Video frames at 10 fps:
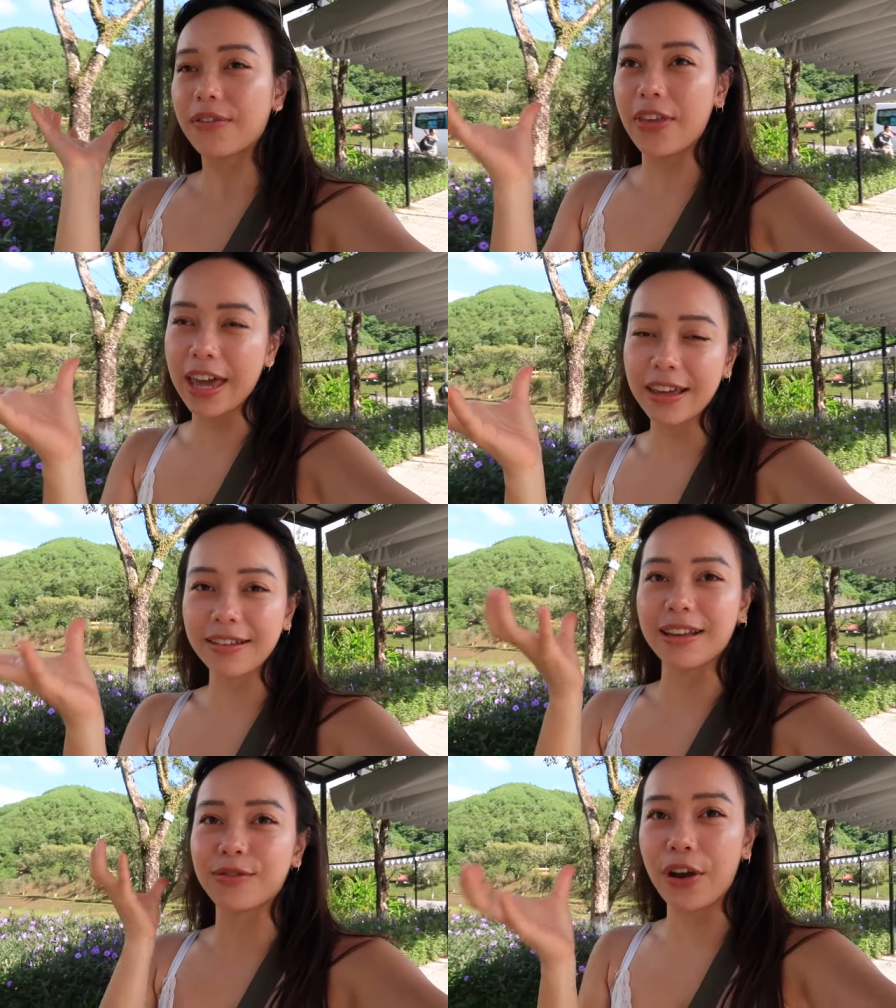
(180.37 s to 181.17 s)
thing
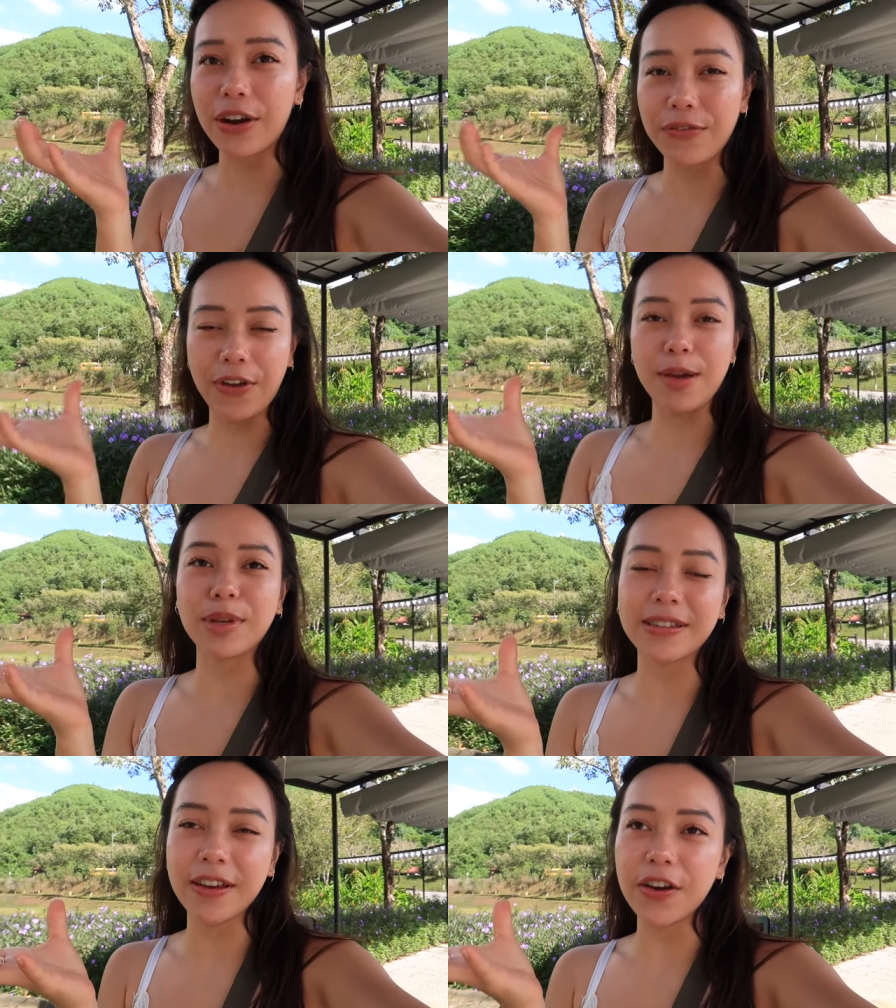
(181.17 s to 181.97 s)
that's very
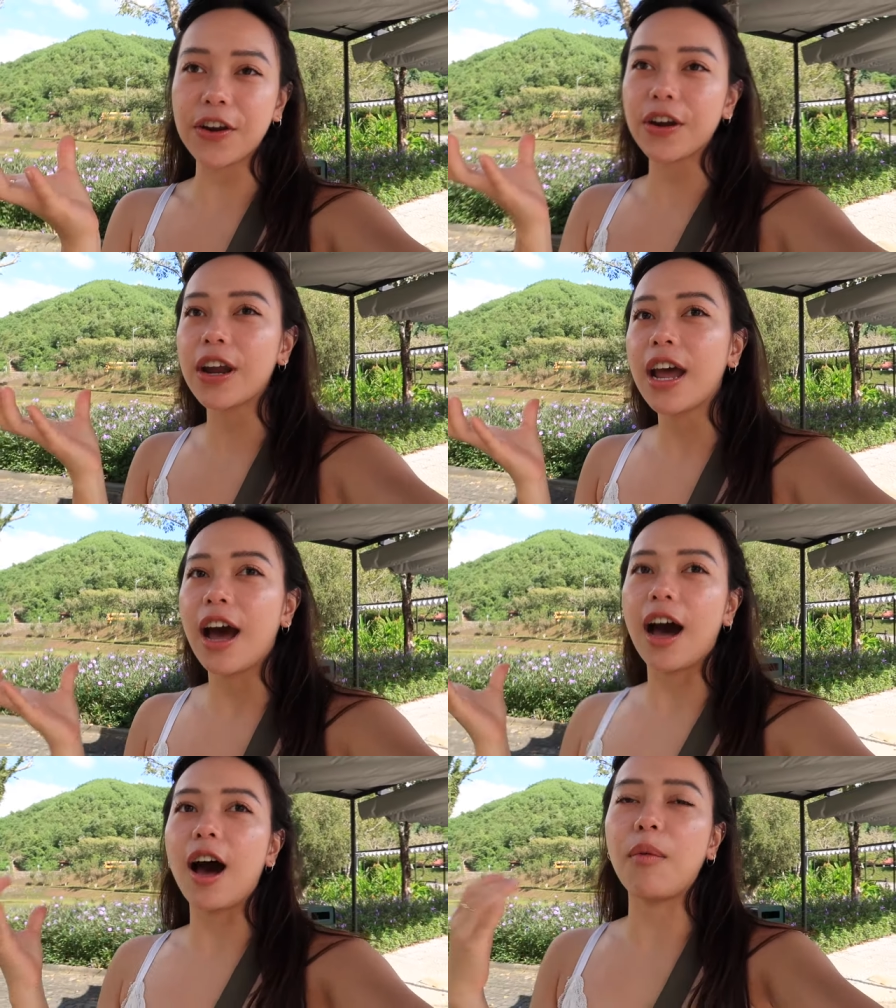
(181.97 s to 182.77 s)
famous here,
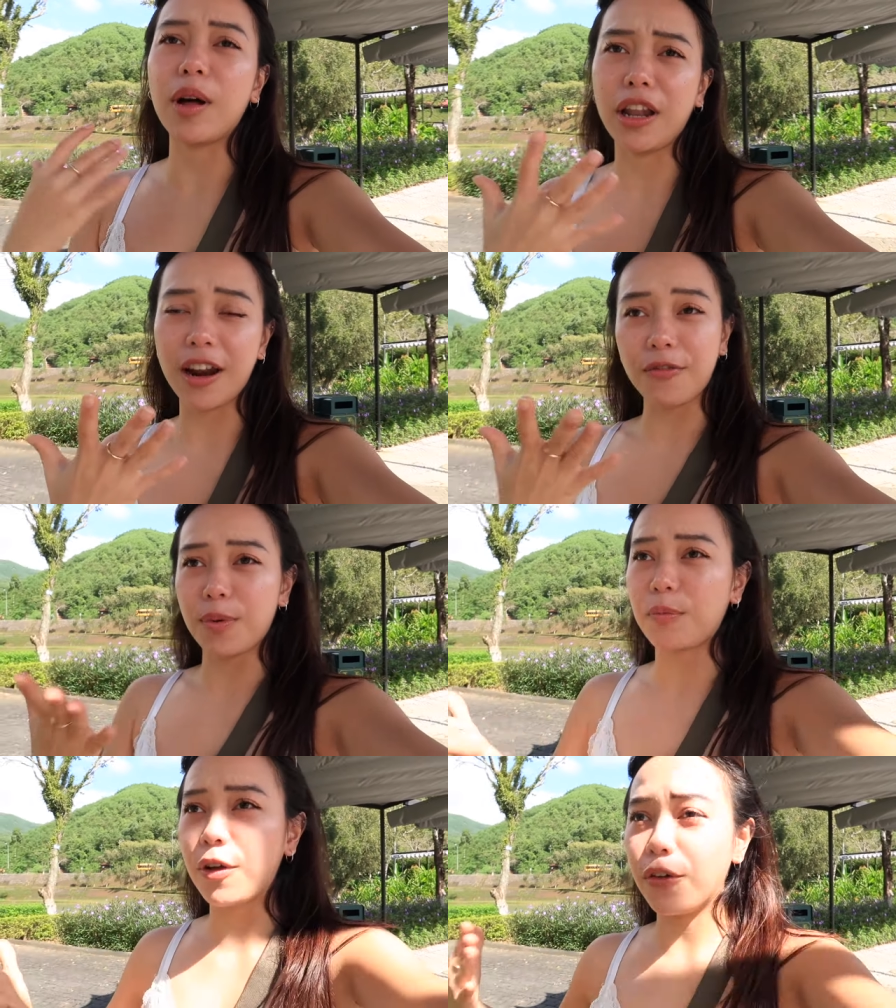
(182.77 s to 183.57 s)
um, a lot of
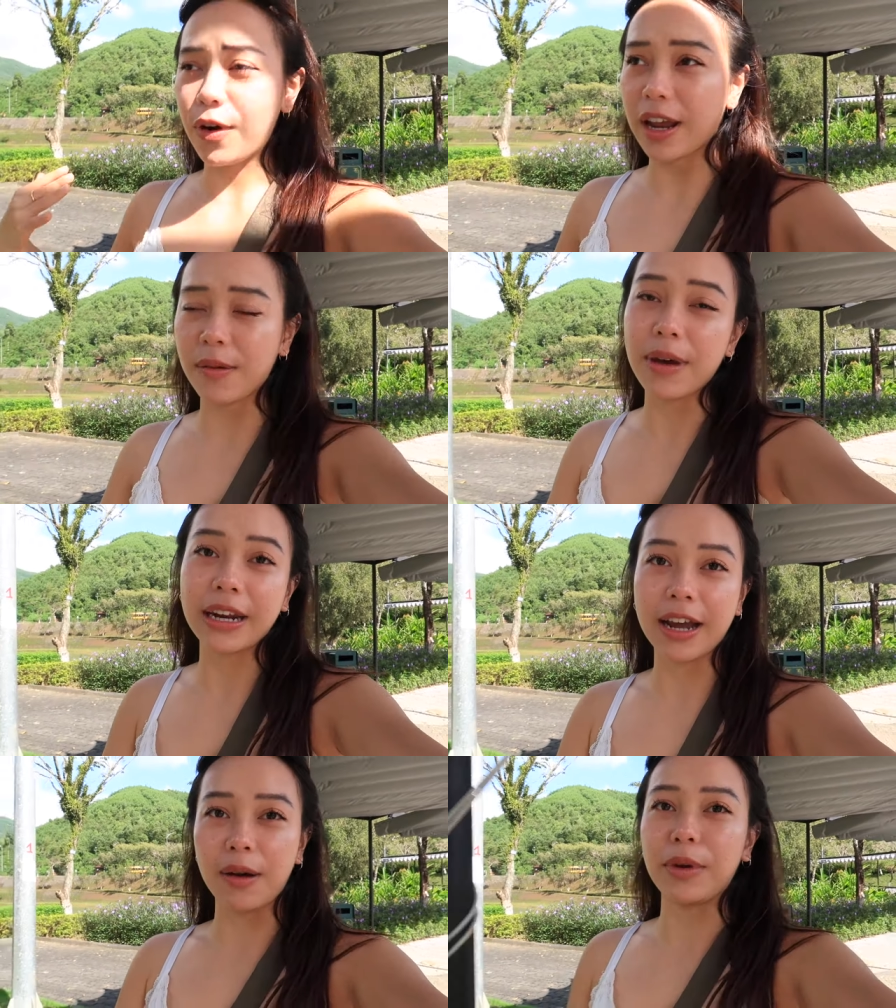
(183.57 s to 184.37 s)
people
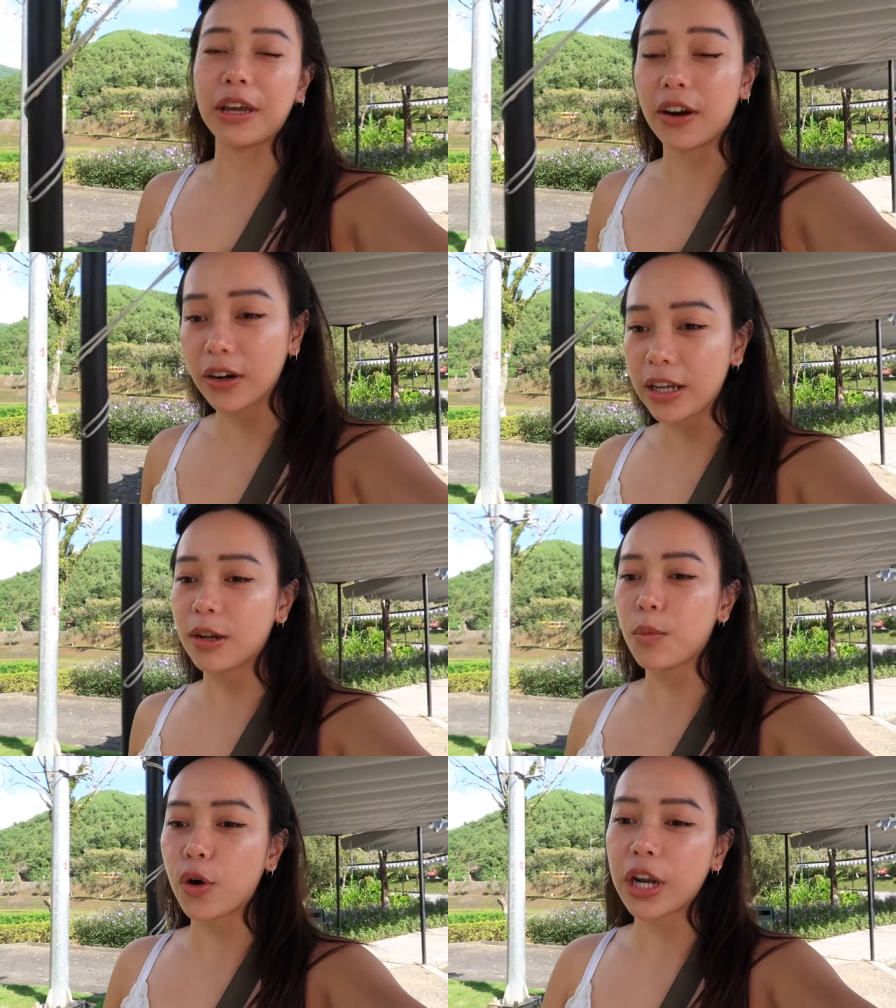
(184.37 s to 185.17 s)
recommend coming early in
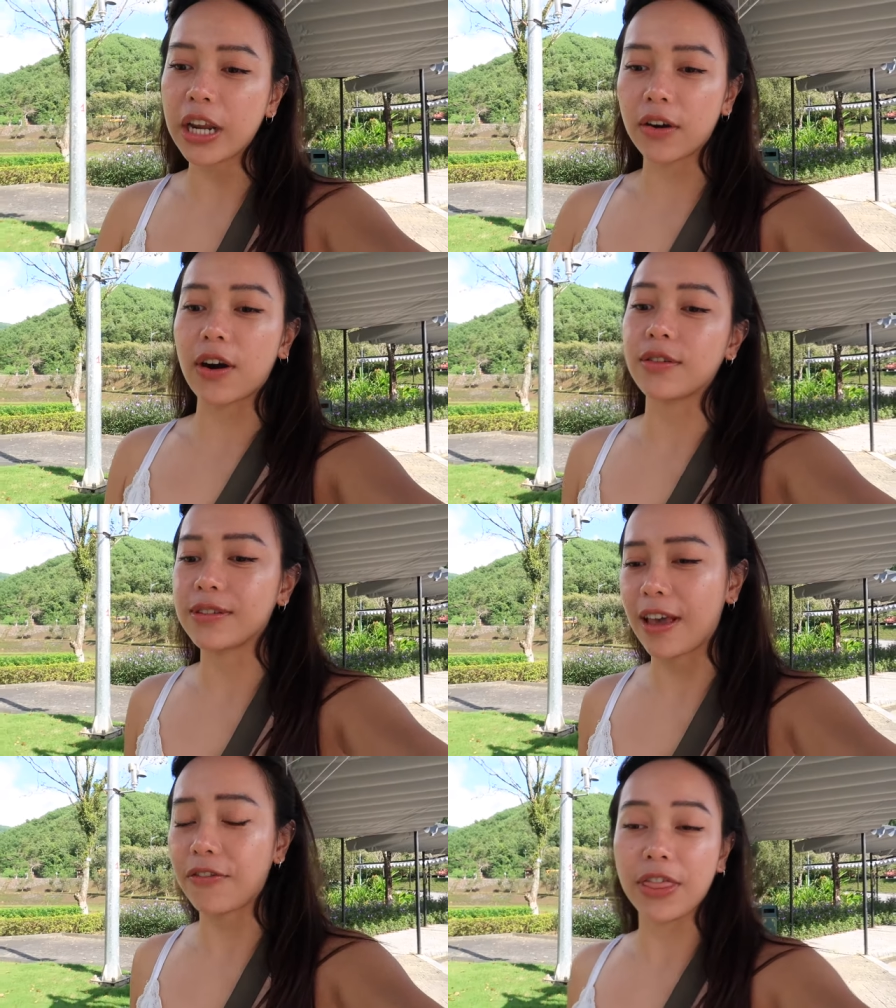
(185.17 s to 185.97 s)
the morning around
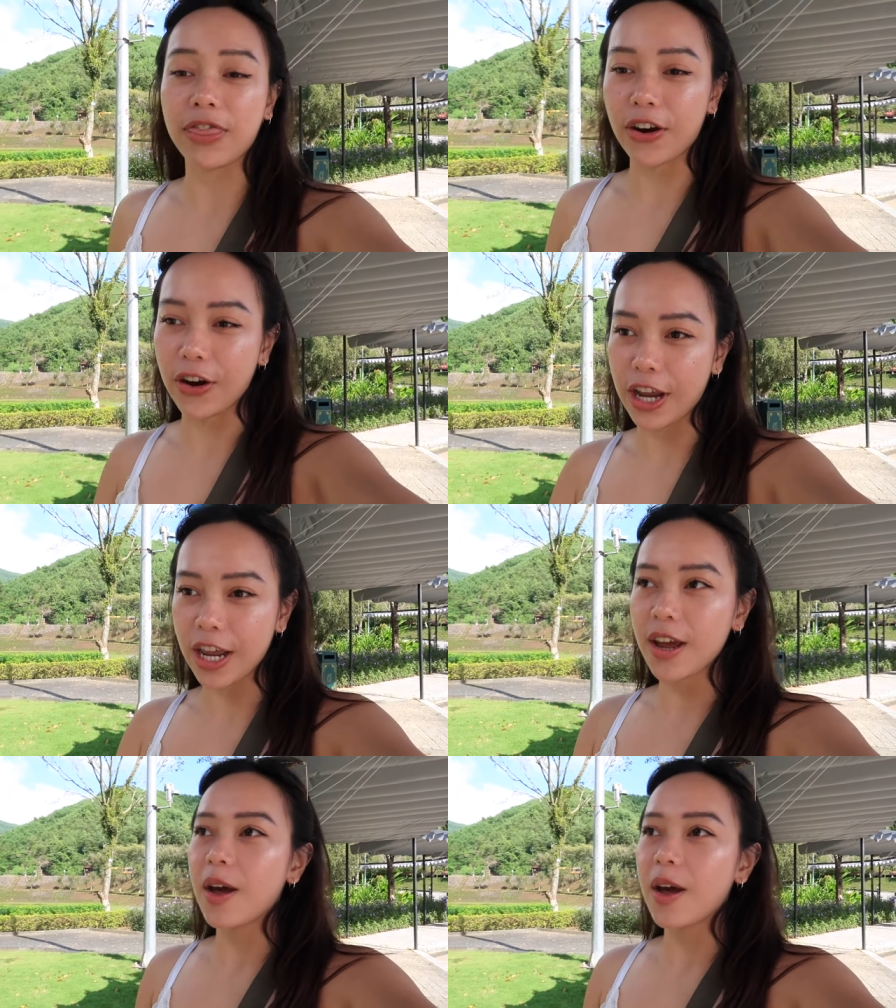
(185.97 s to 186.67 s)
7:30.